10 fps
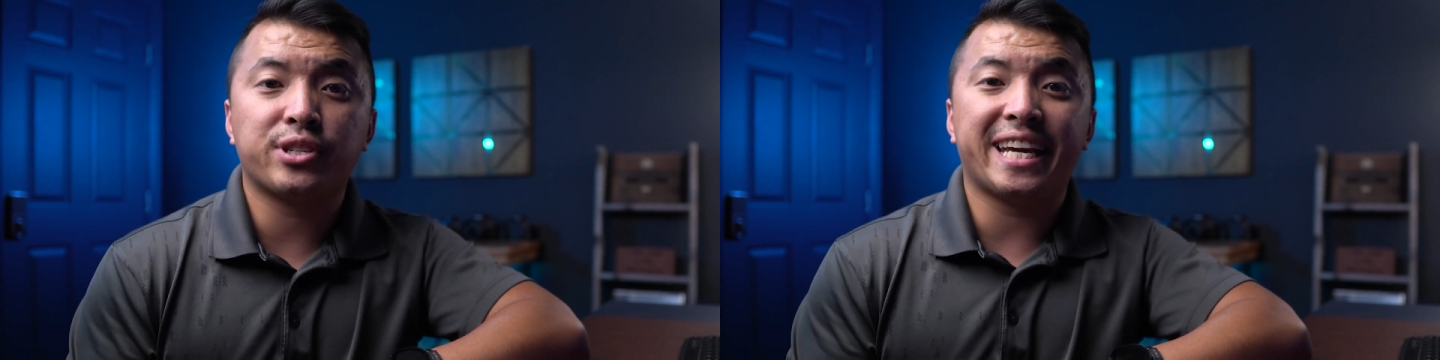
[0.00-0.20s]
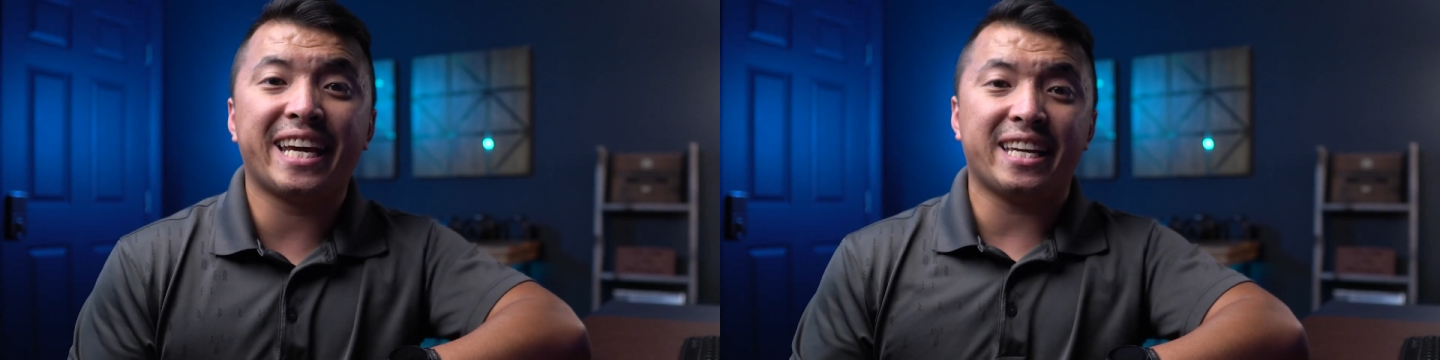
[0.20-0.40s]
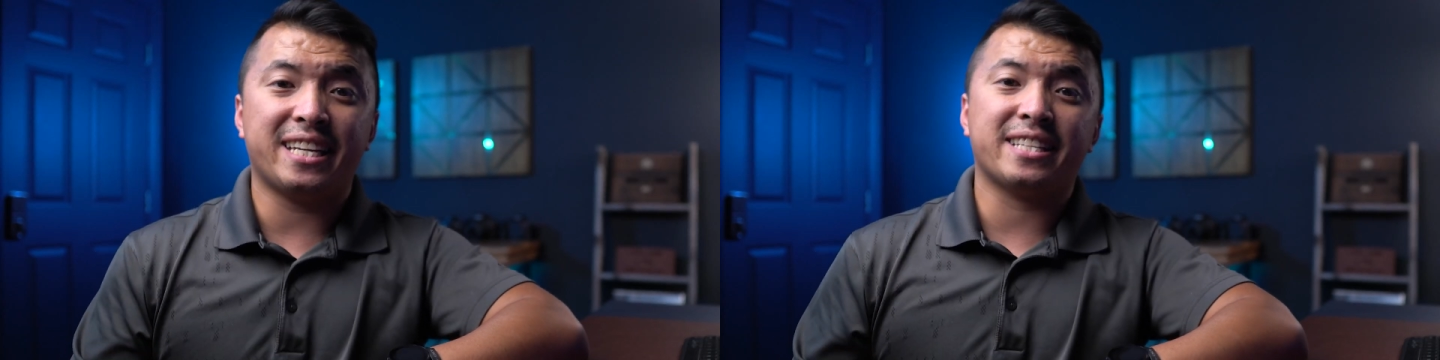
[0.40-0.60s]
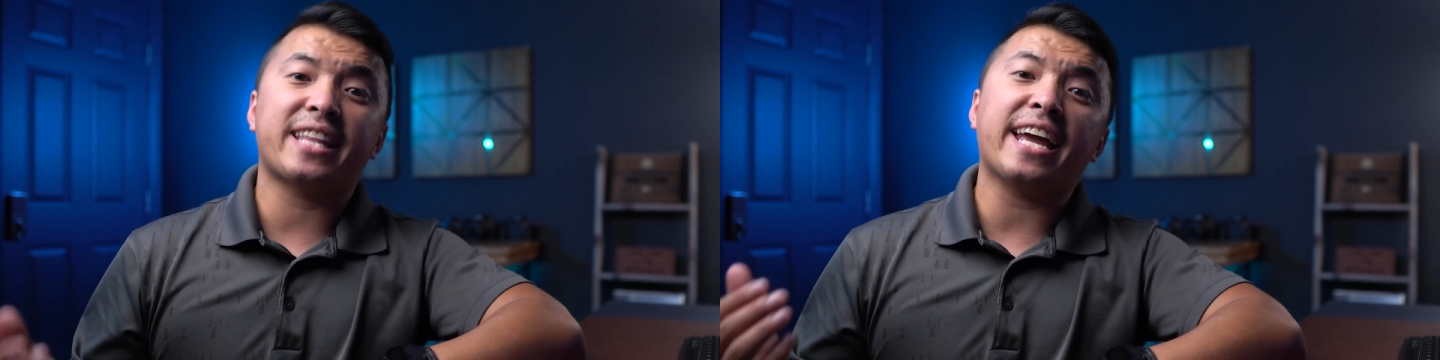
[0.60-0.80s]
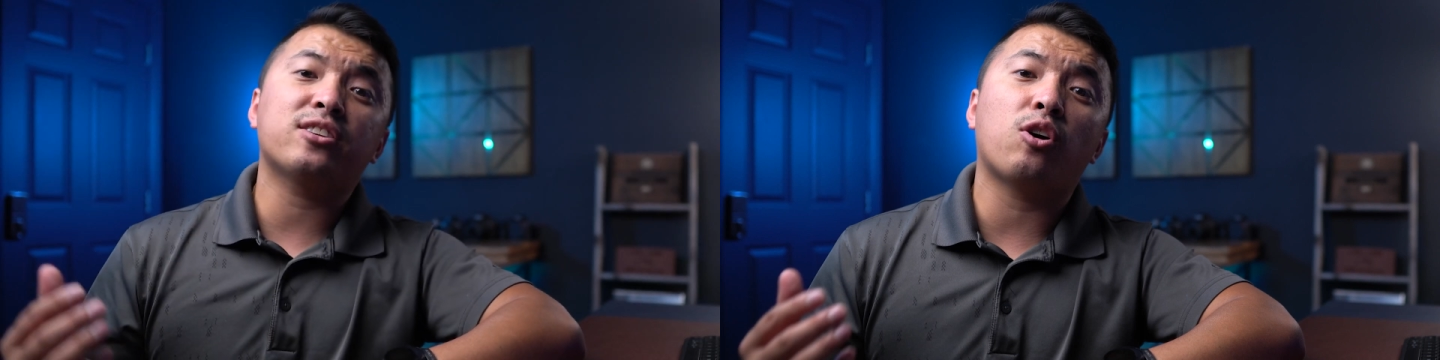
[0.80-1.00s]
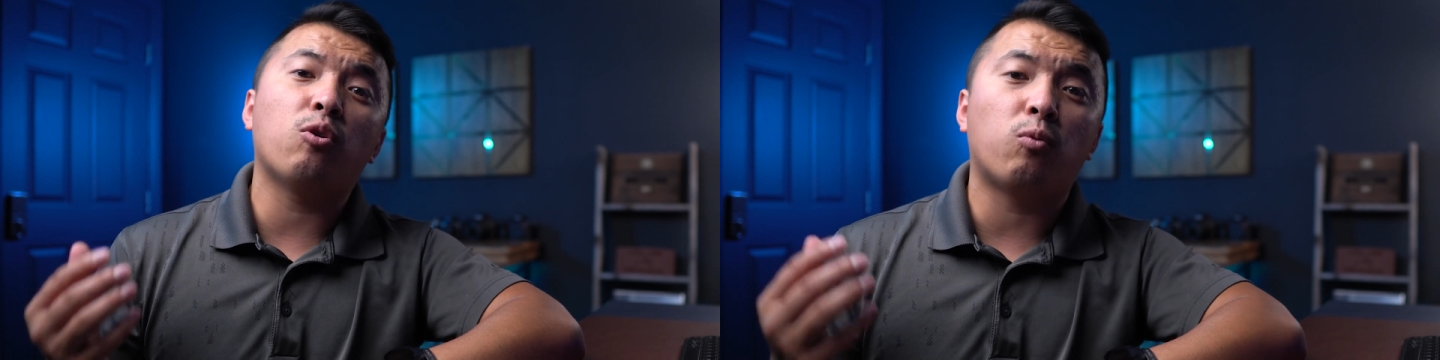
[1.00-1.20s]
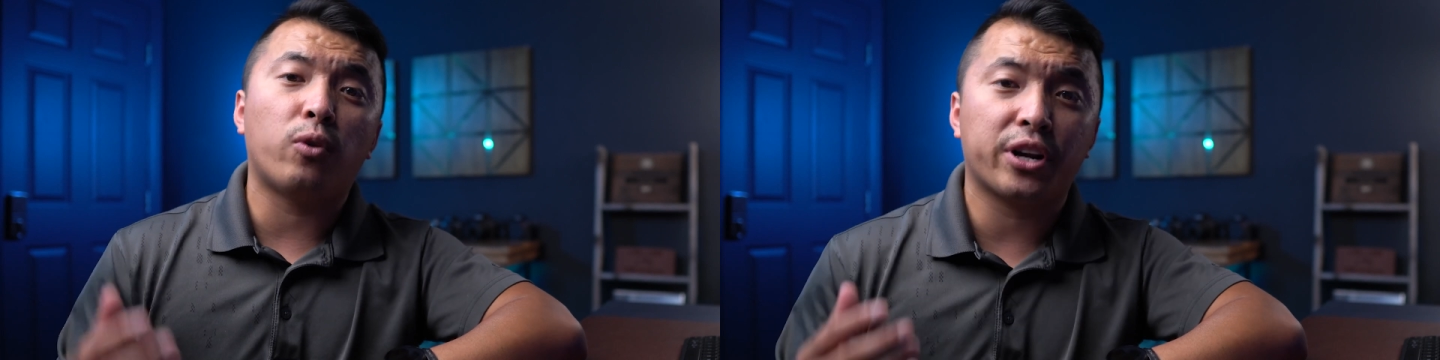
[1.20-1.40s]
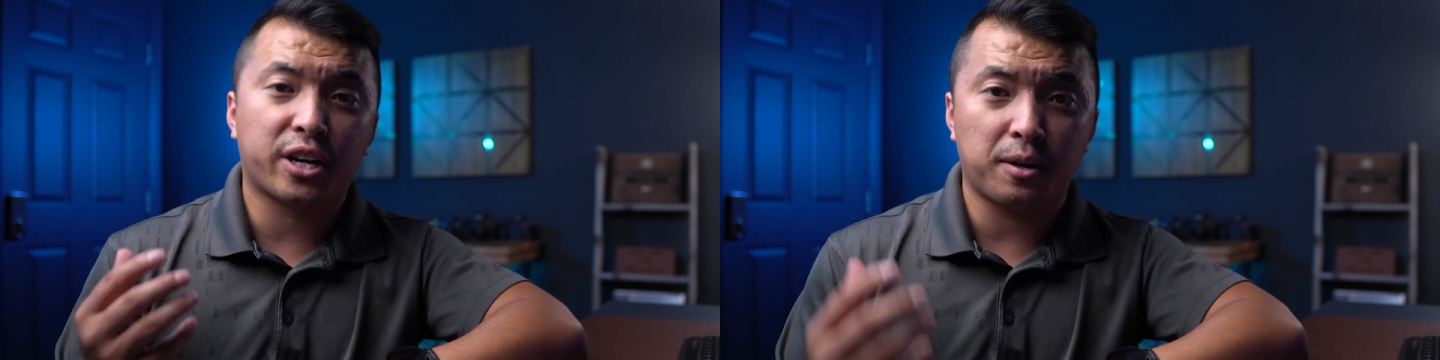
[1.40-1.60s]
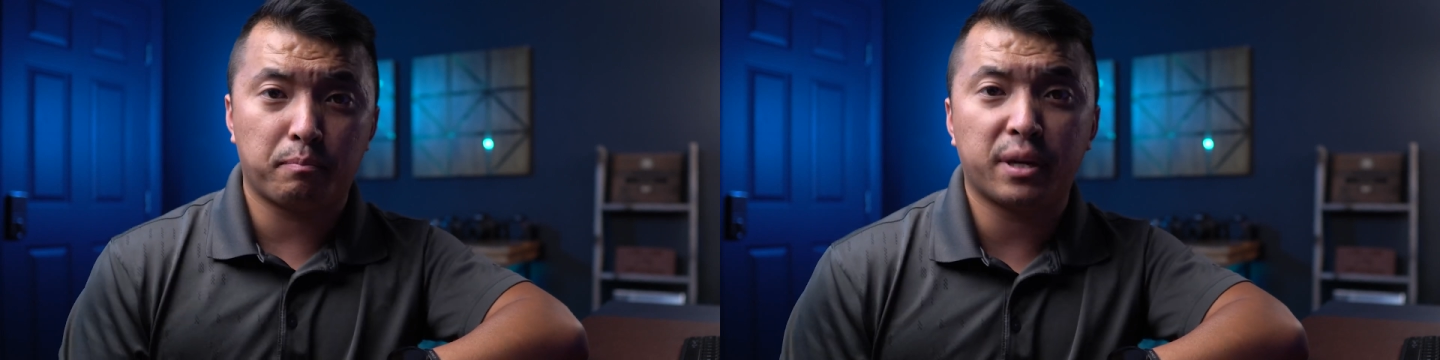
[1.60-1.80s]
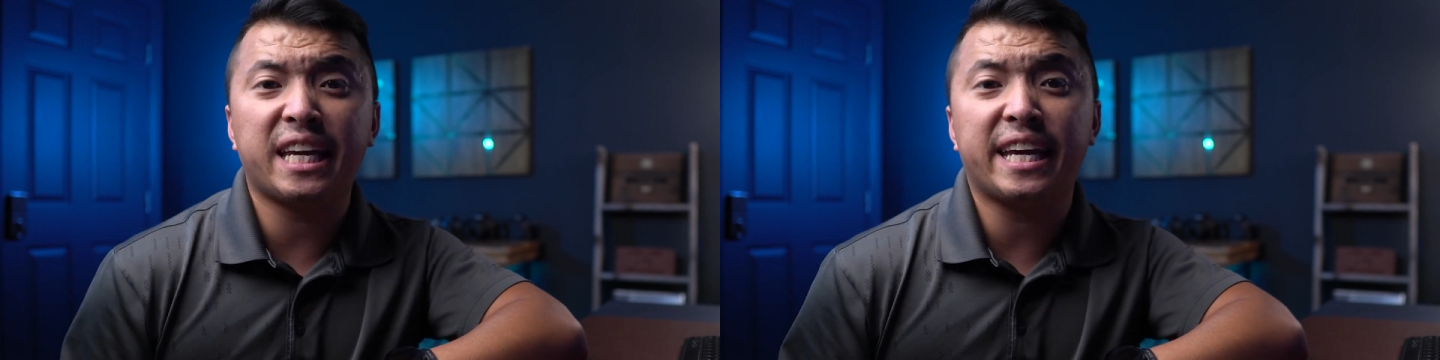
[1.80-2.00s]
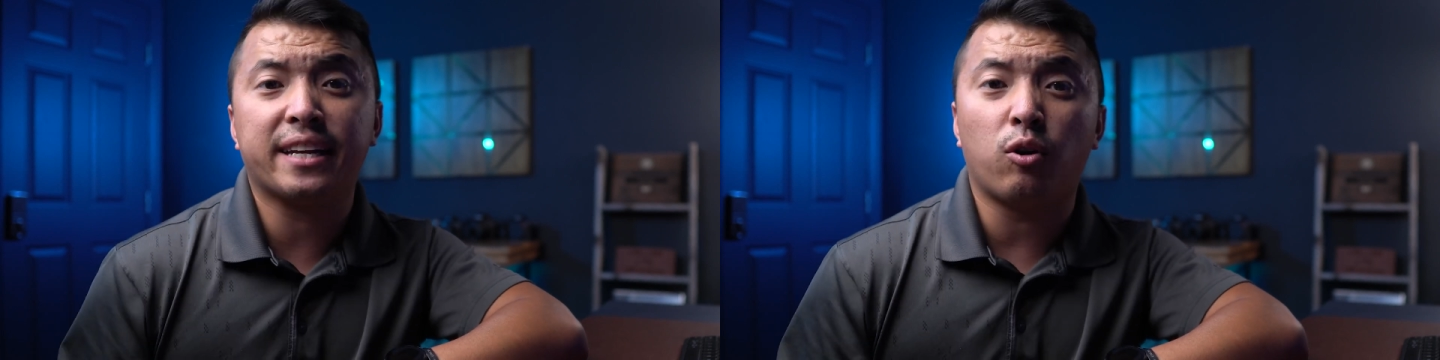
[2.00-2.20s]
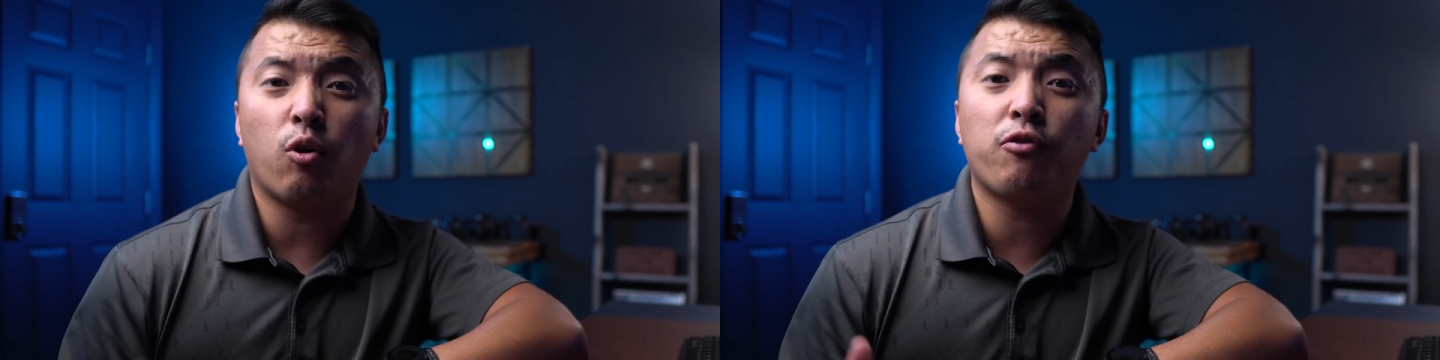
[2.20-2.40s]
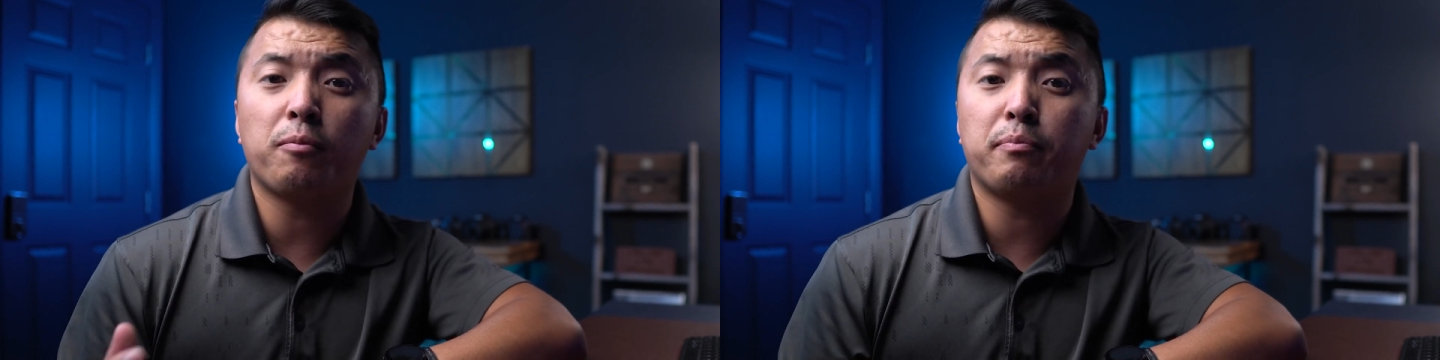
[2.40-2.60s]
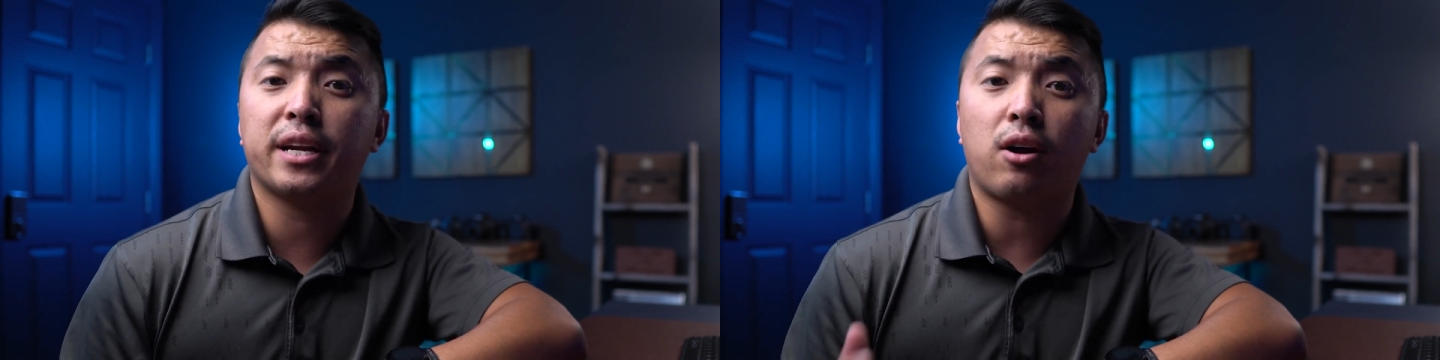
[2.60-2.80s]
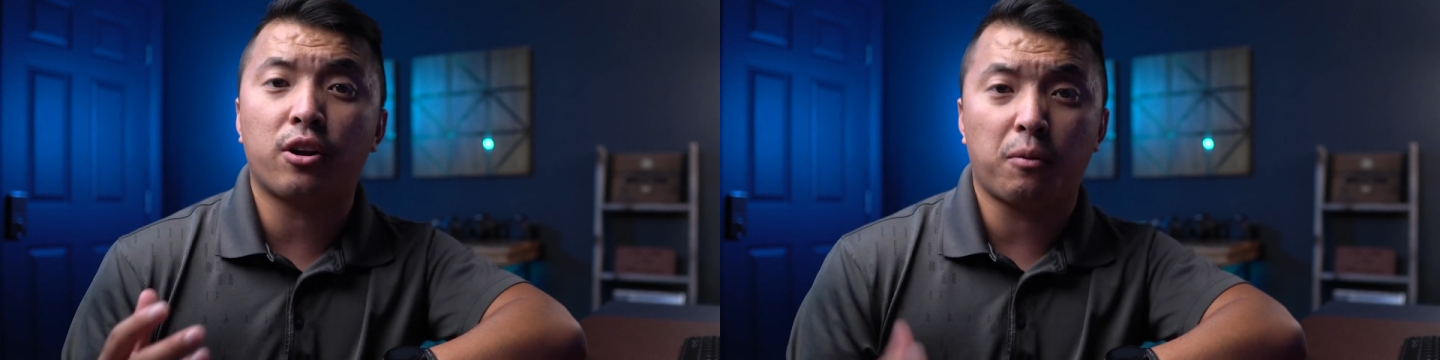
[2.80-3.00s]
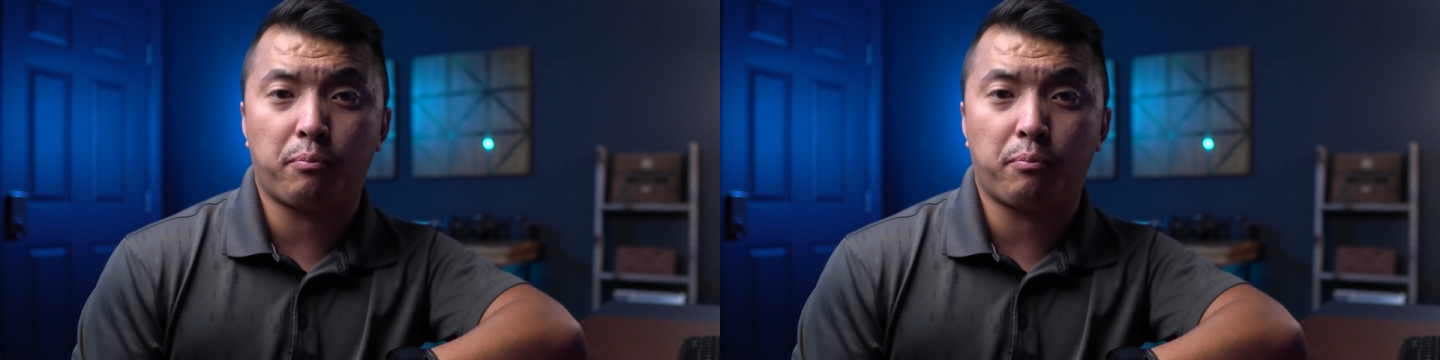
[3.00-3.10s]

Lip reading: get is they don't want to compete and overbid on a